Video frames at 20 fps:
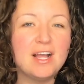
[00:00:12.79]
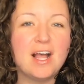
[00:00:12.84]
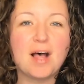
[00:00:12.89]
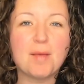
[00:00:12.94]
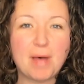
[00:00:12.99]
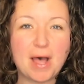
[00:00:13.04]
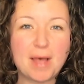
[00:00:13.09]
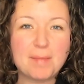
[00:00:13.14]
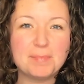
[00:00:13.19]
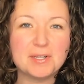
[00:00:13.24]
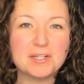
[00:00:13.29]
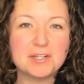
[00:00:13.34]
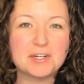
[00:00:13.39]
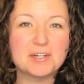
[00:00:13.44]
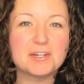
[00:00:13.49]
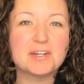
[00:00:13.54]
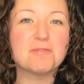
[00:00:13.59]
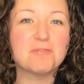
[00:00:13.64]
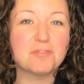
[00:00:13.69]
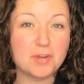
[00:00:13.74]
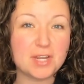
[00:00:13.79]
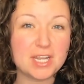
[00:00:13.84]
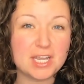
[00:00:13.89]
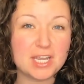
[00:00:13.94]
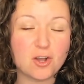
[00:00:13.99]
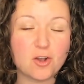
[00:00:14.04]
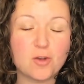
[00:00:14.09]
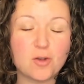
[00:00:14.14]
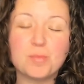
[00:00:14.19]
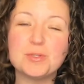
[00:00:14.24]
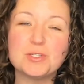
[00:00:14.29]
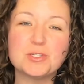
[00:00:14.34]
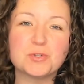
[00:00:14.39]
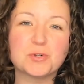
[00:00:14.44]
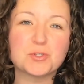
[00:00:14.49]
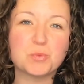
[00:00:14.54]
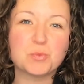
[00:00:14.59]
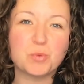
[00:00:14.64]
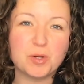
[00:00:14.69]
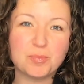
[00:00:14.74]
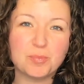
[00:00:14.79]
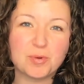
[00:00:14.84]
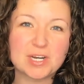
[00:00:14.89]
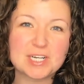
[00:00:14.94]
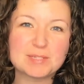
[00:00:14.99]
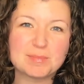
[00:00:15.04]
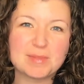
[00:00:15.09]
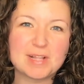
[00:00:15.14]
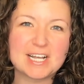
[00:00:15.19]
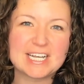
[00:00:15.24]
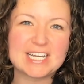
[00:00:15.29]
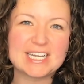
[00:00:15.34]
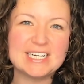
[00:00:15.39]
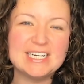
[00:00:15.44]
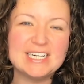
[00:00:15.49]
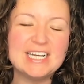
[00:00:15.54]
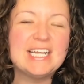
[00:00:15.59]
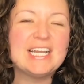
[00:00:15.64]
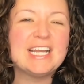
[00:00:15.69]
a popular free and open source WordPress plugin,